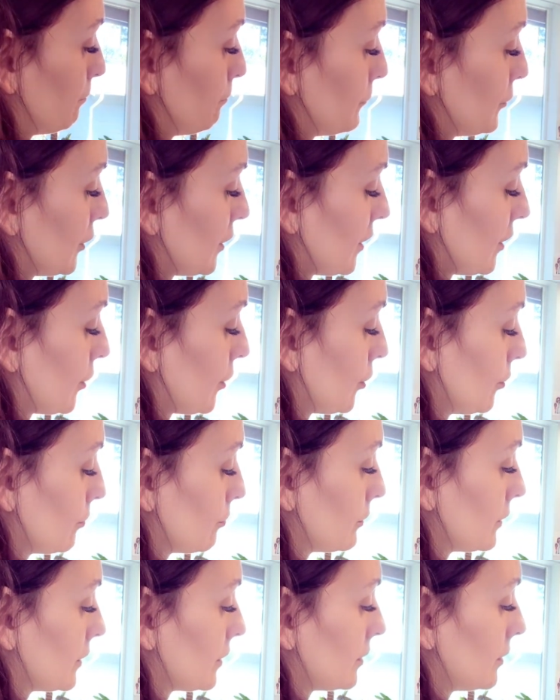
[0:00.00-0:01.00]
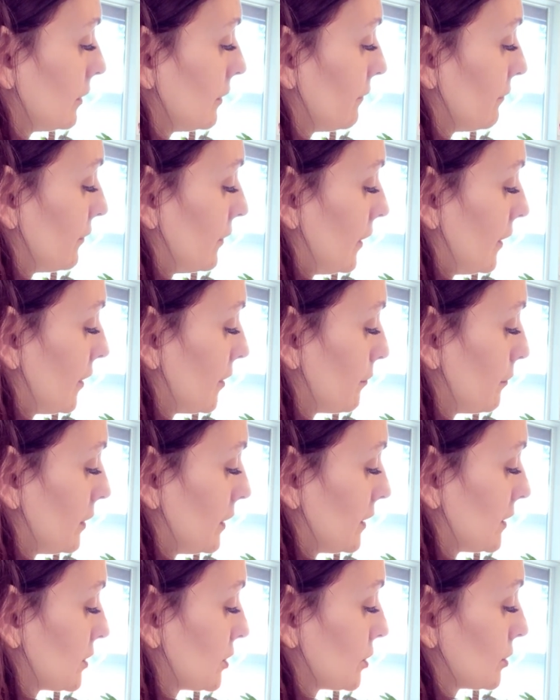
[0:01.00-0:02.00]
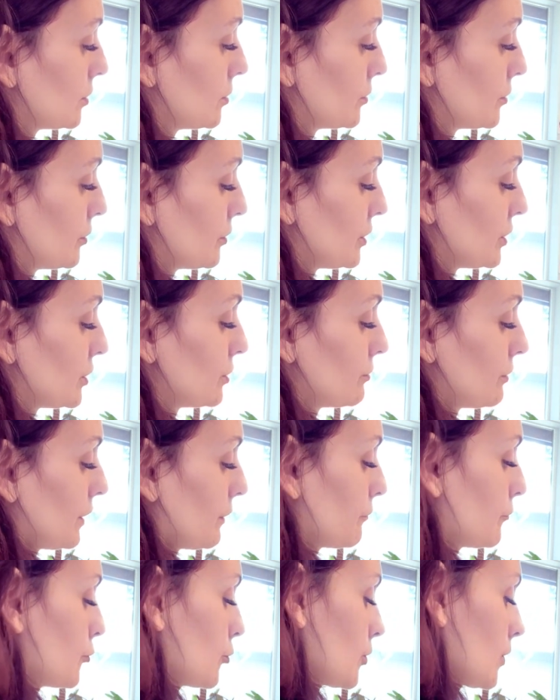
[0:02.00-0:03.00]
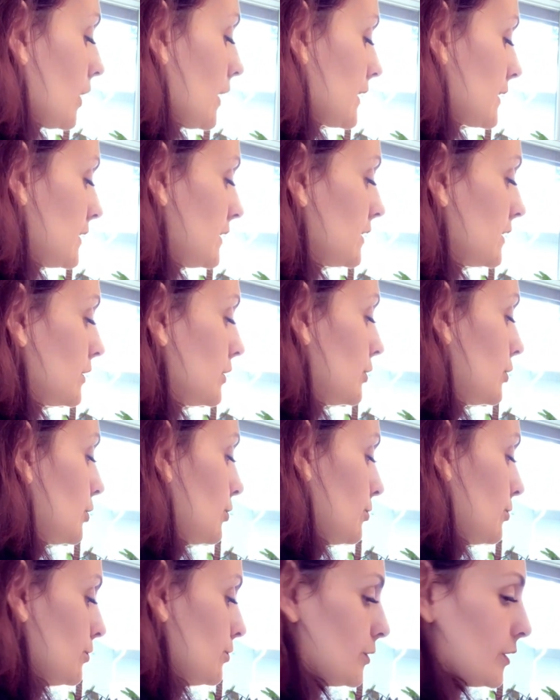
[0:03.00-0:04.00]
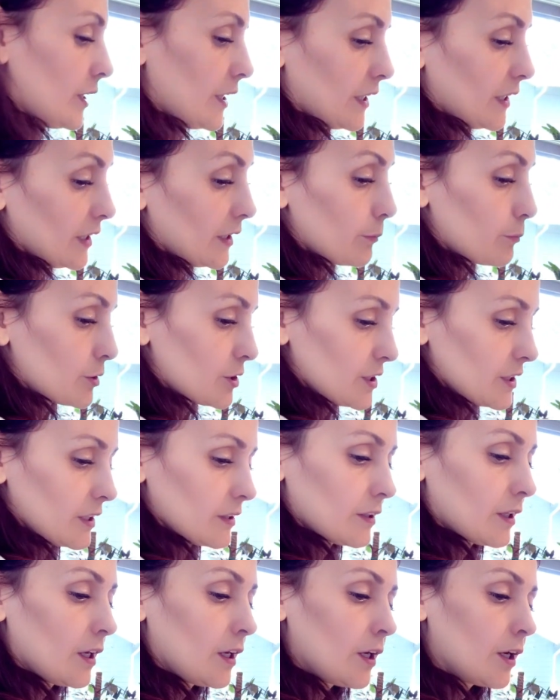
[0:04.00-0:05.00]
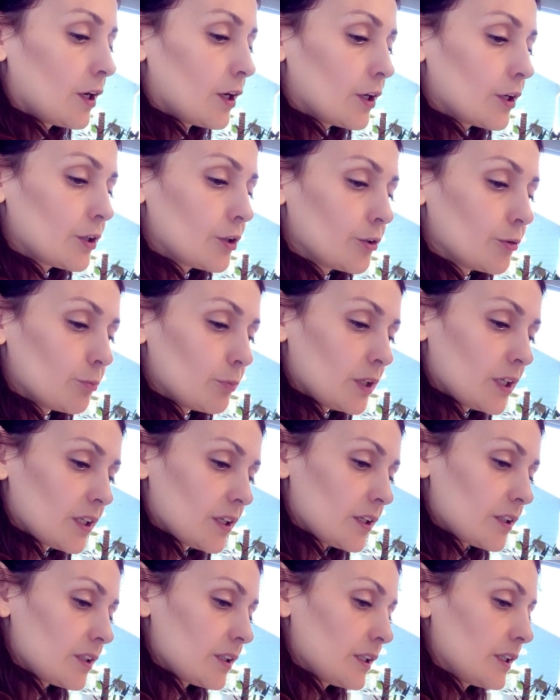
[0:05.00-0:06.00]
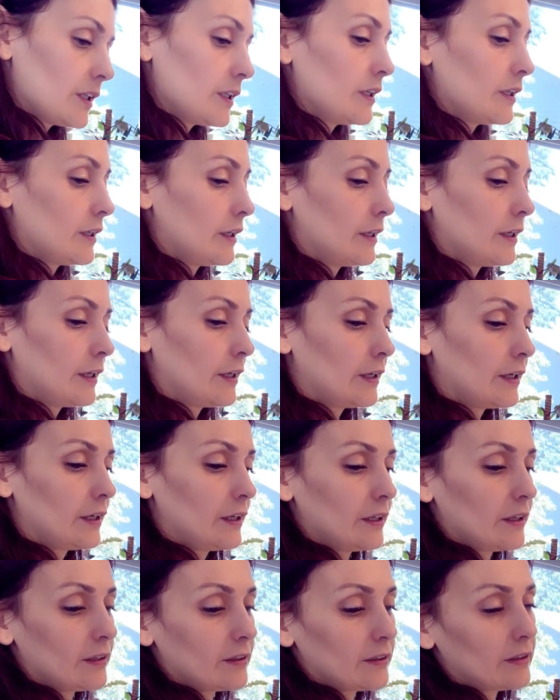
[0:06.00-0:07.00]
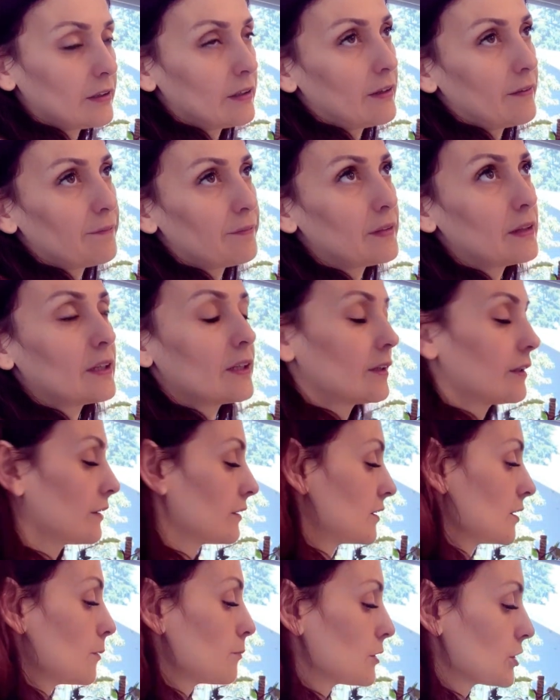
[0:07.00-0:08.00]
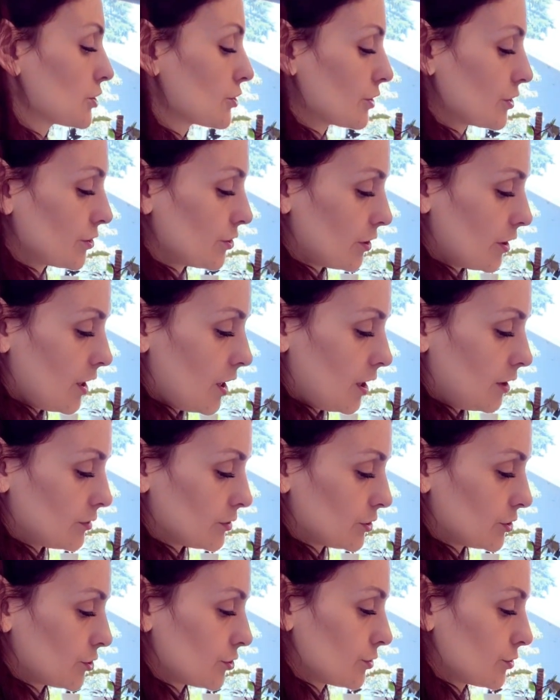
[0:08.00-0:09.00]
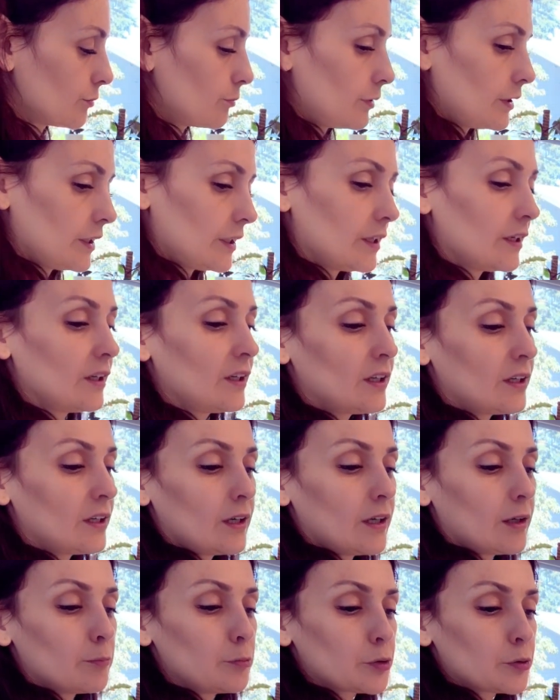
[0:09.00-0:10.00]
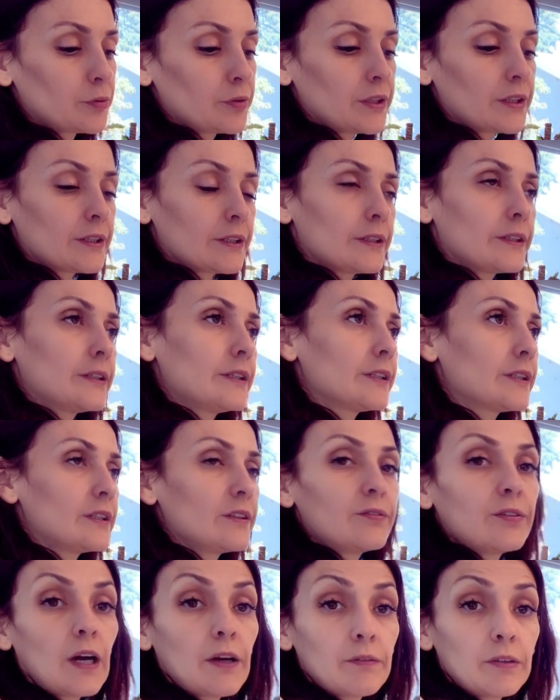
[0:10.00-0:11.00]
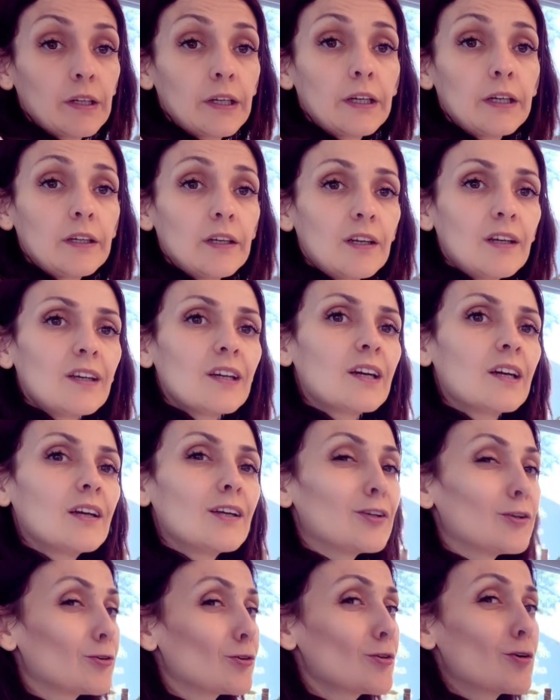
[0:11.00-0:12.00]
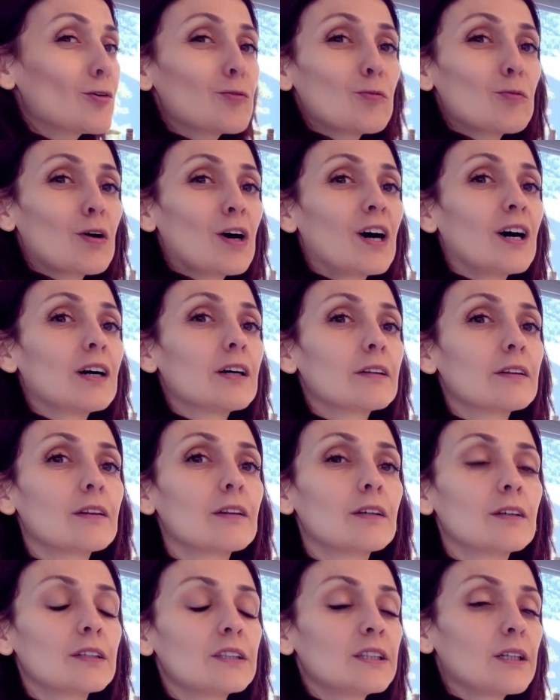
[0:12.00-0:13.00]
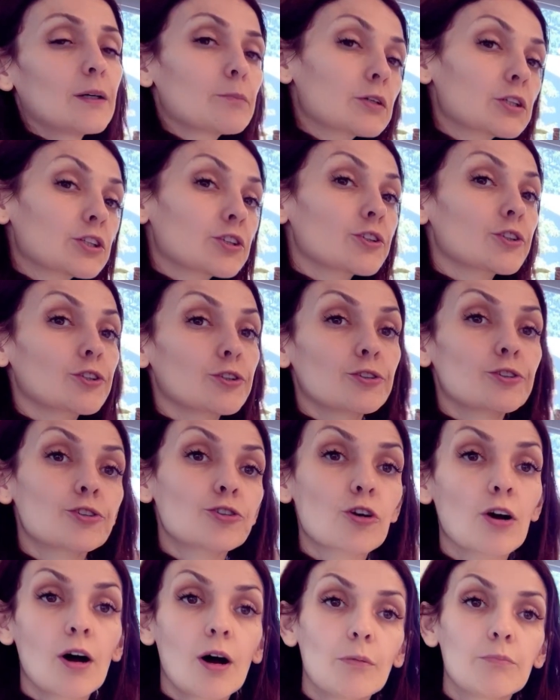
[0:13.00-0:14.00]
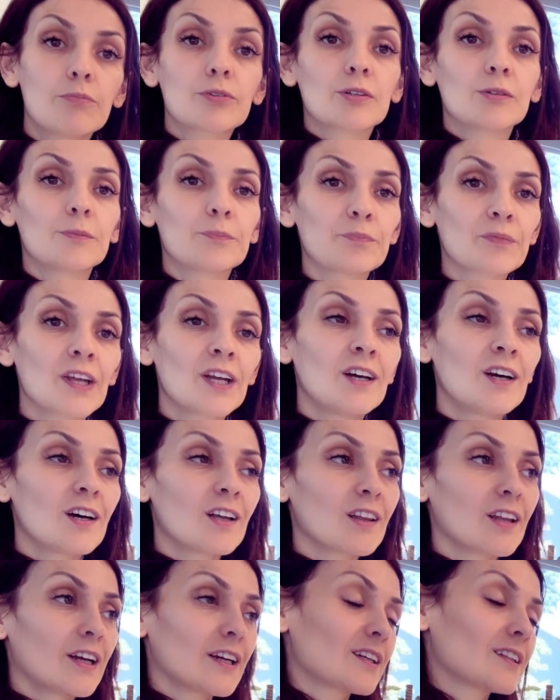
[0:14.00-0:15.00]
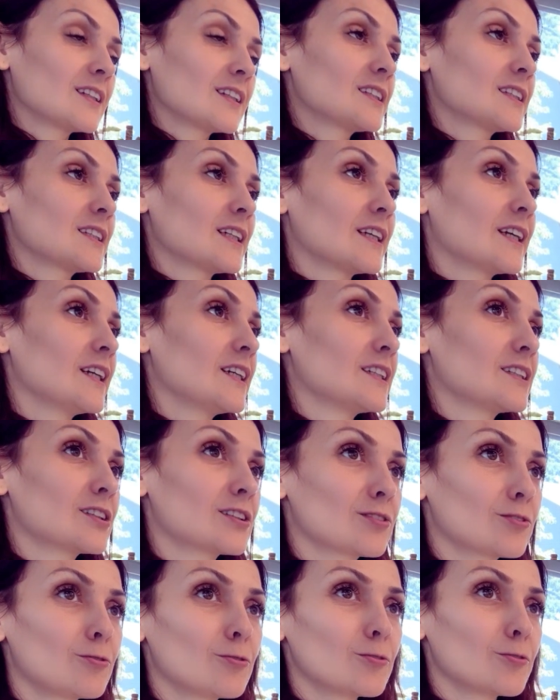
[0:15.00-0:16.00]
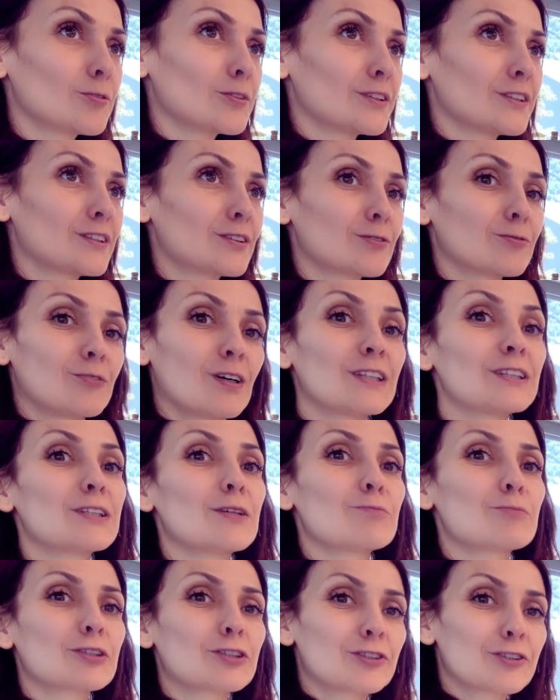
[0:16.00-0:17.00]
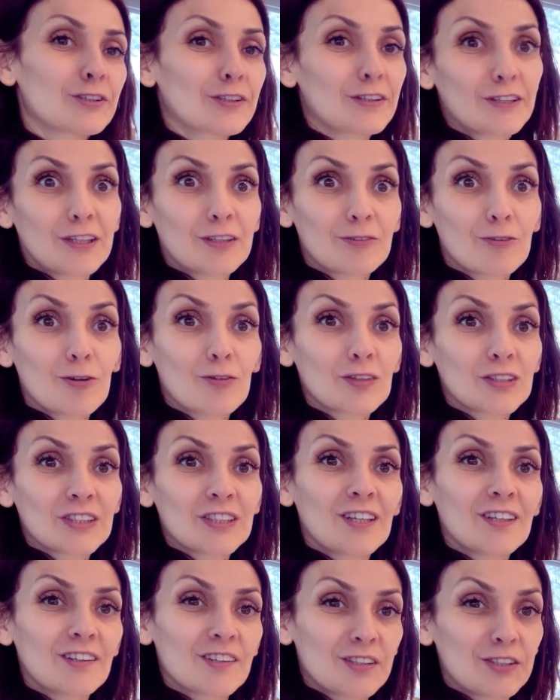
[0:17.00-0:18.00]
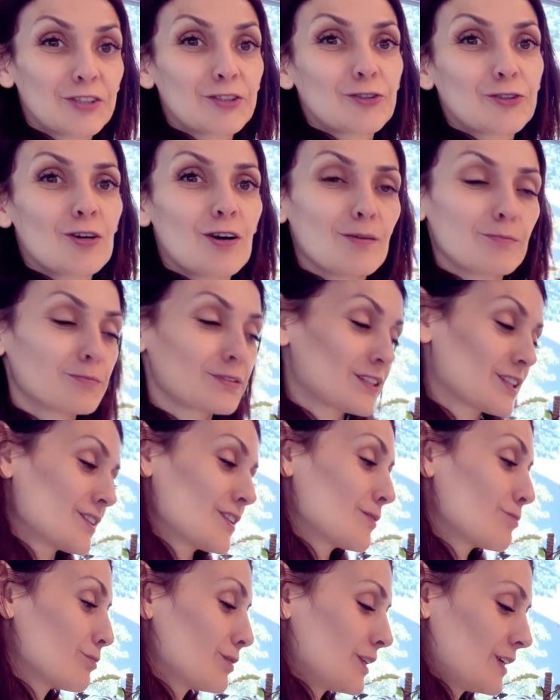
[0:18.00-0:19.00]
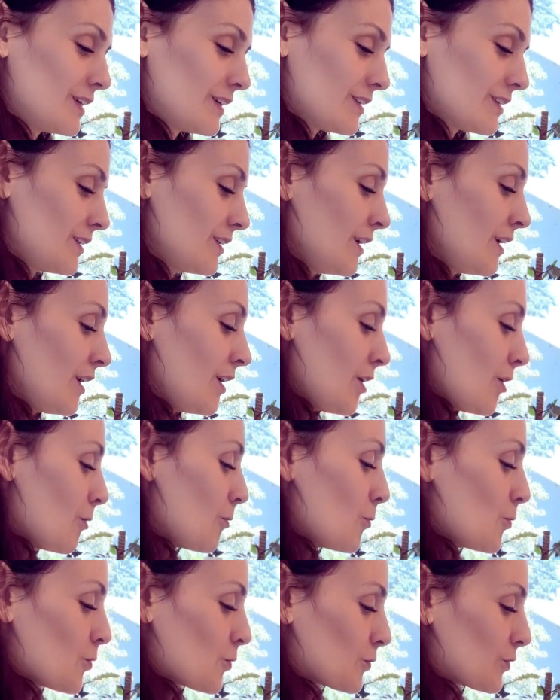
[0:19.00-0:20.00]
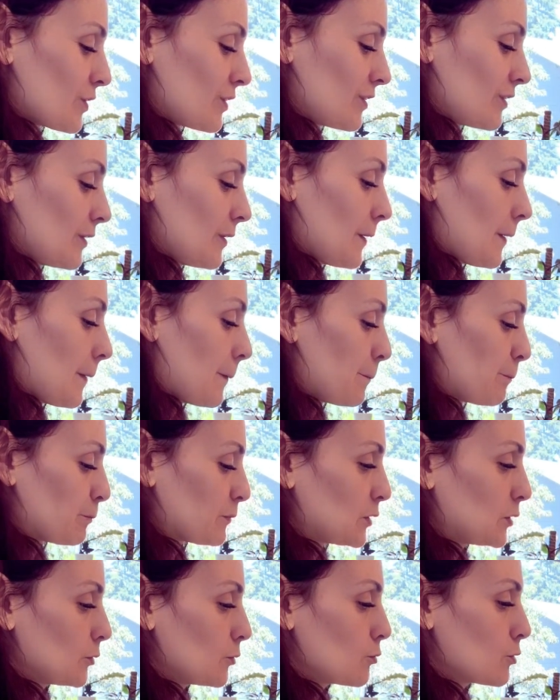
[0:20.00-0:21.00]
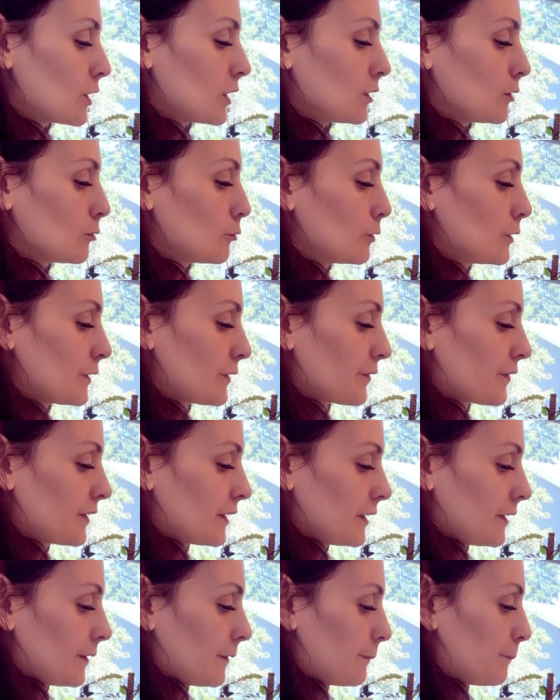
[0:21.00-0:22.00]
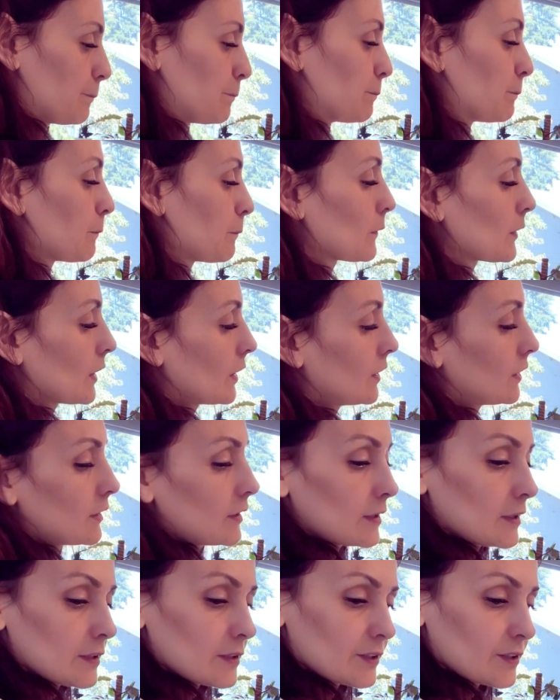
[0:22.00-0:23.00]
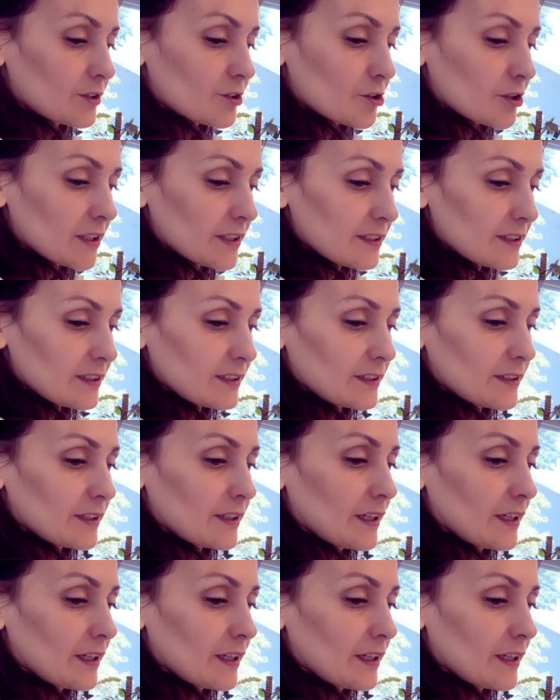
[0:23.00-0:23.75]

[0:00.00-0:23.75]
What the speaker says: pretty humid environment, so you need to aim for like 60 to 80% humidity, and the temperature in your house should be between 65 and 80, and you don't want the temperature to drop from, like, let's say it's always one temperature and then all of a sudden it drops. The plant won't do well with stress.